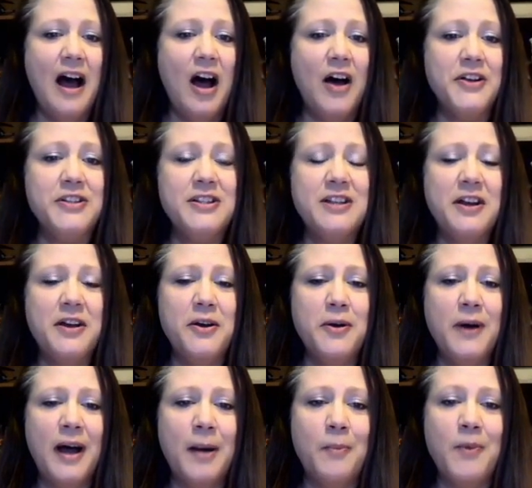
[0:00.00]
Also,
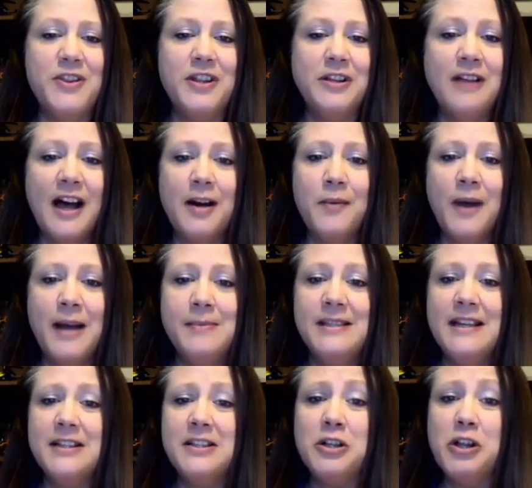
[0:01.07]
with a lot of
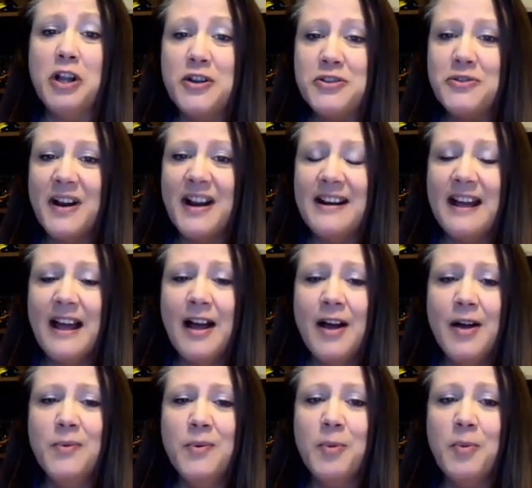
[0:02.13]
YMCAs closed right
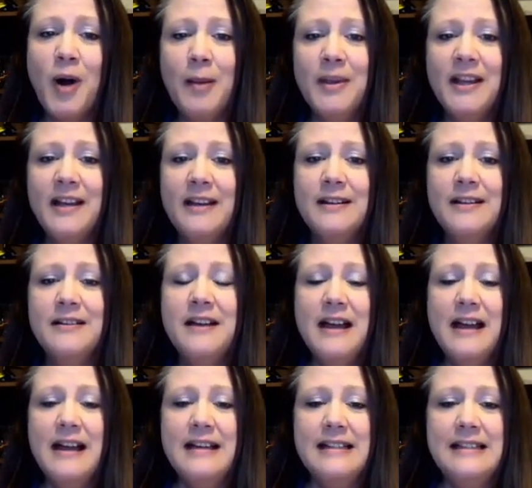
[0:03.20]
now, we're probably going to
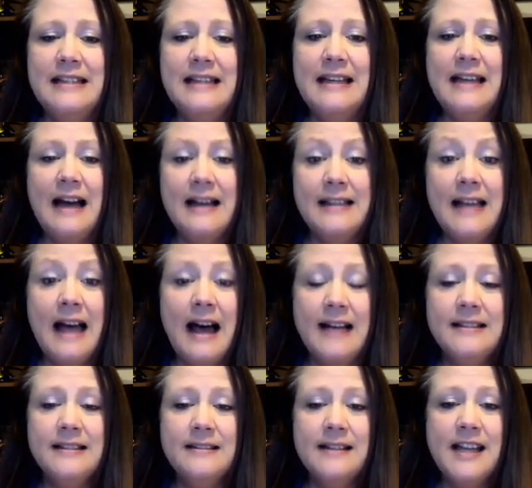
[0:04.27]
see us
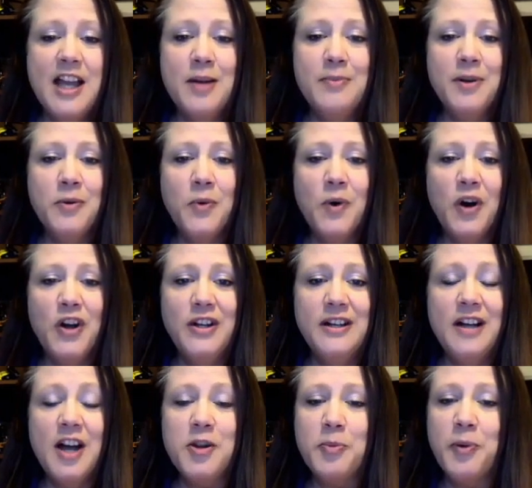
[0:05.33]
asked in the camping world and
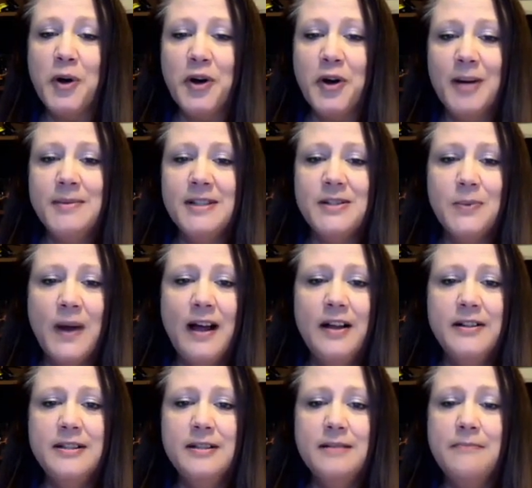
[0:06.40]
other programs as well
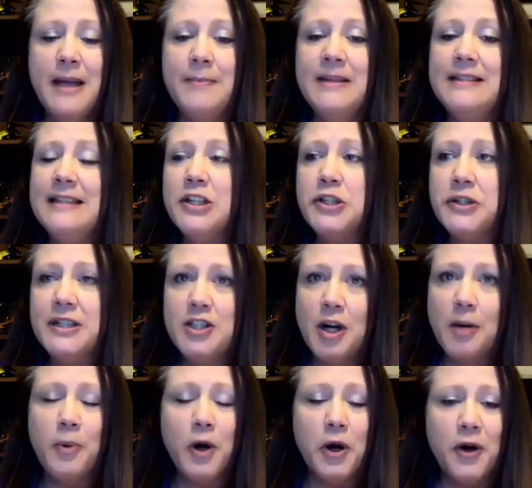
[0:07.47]
to maybe decrease our
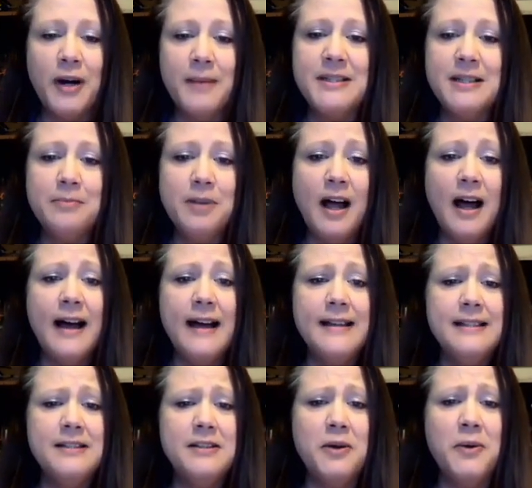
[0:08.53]
program
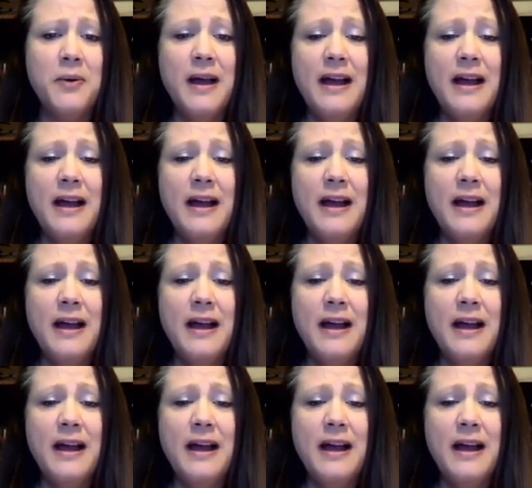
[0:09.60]
supplies. So